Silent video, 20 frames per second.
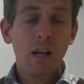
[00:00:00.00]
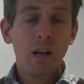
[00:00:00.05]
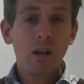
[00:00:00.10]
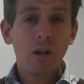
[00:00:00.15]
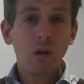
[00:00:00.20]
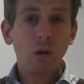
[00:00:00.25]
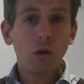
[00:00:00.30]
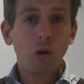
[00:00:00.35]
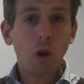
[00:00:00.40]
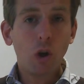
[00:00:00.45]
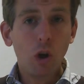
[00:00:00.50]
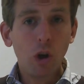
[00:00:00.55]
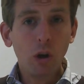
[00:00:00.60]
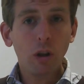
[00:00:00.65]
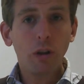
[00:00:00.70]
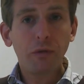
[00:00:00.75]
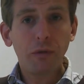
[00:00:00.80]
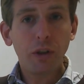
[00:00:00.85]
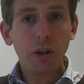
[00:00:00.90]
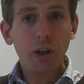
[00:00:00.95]
So the
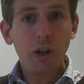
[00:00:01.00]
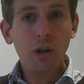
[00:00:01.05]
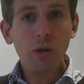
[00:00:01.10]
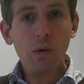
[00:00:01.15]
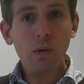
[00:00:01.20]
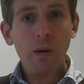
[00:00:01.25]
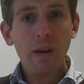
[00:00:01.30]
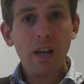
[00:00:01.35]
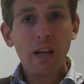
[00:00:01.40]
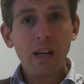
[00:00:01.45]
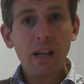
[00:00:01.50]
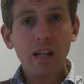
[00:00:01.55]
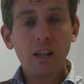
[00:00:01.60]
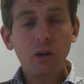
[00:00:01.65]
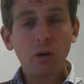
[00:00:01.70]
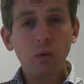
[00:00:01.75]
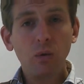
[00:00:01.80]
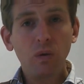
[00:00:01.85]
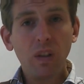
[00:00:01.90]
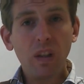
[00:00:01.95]
goal for you
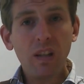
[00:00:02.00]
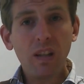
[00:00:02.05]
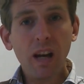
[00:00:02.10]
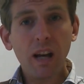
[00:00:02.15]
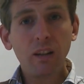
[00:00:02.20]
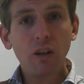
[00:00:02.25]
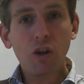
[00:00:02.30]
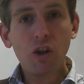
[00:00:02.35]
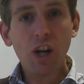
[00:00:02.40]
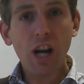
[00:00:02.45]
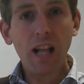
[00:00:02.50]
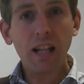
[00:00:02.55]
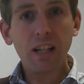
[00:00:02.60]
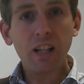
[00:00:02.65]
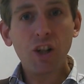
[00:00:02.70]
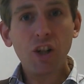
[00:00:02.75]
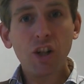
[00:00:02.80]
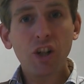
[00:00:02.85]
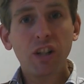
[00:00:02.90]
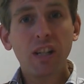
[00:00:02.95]
is to design a
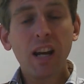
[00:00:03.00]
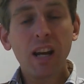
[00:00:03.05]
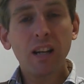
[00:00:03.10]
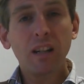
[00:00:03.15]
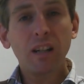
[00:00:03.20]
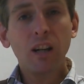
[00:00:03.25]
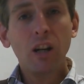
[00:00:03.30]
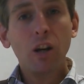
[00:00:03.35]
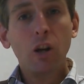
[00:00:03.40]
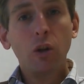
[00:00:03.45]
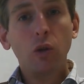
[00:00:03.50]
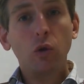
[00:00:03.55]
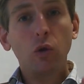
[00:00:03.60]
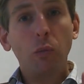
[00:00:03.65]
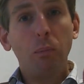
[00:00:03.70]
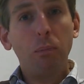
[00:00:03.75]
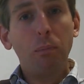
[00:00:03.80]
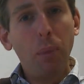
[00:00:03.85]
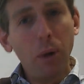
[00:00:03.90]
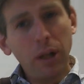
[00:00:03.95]
challenge, then to
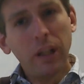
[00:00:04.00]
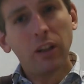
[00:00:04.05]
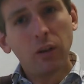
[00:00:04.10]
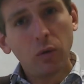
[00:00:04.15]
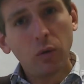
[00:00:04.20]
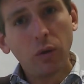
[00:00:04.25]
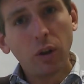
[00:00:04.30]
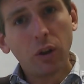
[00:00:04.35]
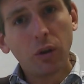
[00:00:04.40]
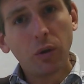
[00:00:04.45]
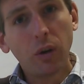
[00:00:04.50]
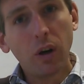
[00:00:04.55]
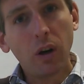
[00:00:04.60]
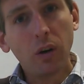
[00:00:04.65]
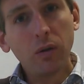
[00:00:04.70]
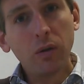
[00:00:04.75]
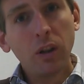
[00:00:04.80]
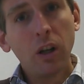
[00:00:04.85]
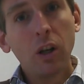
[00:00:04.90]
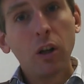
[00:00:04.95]
put it to the
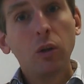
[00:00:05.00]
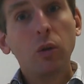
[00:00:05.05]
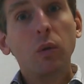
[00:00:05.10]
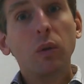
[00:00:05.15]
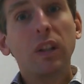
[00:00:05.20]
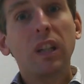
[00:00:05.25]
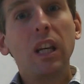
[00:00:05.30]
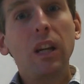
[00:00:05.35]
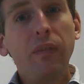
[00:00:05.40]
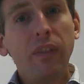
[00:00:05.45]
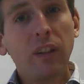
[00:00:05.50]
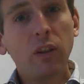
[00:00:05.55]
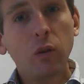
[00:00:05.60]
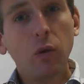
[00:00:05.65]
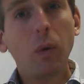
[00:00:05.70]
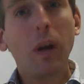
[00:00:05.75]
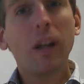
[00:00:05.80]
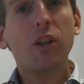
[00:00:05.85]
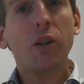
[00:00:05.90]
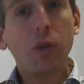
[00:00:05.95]
crowd,
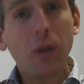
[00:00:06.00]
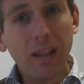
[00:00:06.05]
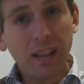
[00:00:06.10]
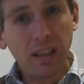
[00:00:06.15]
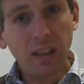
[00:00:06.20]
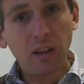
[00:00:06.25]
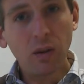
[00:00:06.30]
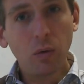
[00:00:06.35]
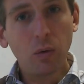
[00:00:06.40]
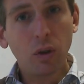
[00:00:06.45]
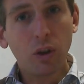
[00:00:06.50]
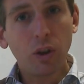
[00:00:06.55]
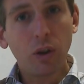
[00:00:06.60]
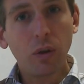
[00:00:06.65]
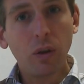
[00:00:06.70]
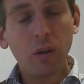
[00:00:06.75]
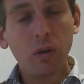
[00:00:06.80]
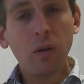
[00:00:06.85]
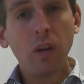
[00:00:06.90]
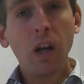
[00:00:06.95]
to address it to the
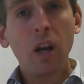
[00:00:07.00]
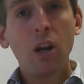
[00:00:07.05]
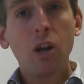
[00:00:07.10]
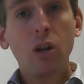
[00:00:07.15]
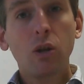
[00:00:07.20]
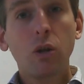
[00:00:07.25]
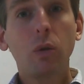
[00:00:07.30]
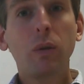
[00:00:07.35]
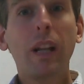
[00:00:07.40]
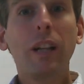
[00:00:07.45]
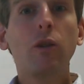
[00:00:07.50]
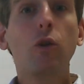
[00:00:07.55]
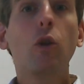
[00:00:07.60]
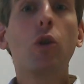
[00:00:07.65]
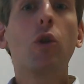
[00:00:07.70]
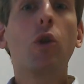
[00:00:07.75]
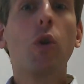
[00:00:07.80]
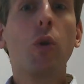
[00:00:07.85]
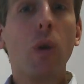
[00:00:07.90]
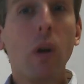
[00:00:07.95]
crowd, so that the
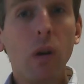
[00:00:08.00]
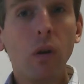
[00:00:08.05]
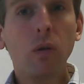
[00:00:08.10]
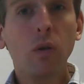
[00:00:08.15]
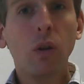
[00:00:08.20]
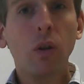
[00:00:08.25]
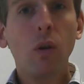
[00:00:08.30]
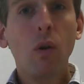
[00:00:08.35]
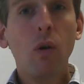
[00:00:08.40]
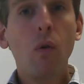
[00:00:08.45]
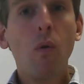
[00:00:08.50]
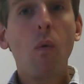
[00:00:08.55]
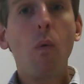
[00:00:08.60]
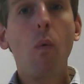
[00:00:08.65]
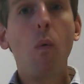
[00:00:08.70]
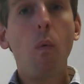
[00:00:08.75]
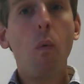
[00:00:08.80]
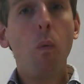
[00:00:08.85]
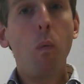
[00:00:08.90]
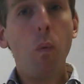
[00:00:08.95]
crowd
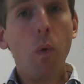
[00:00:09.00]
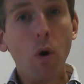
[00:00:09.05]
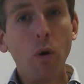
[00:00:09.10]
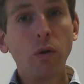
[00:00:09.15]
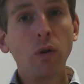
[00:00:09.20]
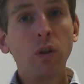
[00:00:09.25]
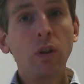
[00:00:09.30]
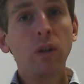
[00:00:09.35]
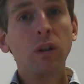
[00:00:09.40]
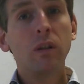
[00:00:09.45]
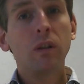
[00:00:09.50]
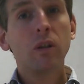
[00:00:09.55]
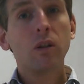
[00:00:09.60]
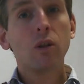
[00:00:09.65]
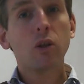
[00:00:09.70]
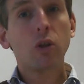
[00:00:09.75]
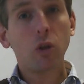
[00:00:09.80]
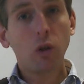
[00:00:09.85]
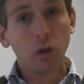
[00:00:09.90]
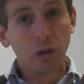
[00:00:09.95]
would
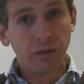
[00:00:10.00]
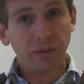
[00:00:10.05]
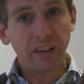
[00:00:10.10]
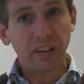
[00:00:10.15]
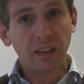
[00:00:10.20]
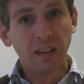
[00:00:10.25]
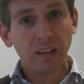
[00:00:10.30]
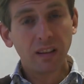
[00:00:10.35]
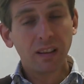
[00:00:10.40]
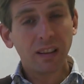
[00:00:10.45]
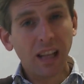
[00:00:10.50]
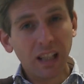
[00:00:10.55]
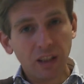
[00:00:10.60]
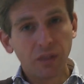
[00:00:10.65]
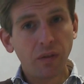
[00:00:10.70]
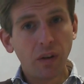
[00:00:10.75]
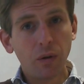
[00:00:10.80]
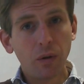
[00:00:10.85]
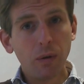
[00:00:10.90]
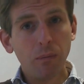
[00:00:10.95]
solve it. That's
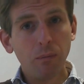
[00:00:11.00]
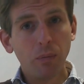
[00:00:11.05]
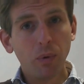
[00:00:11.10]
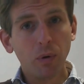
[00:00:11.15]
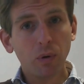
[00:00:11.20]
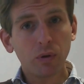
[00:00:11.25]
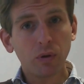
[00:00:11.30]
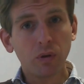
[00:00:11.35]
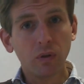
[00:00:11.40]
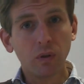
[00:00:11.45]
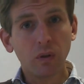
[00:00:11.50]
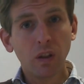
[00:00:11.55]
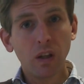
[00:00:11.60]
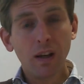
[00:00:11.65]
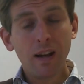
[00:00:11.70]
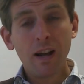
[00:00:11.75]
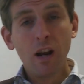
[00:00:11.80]
very important.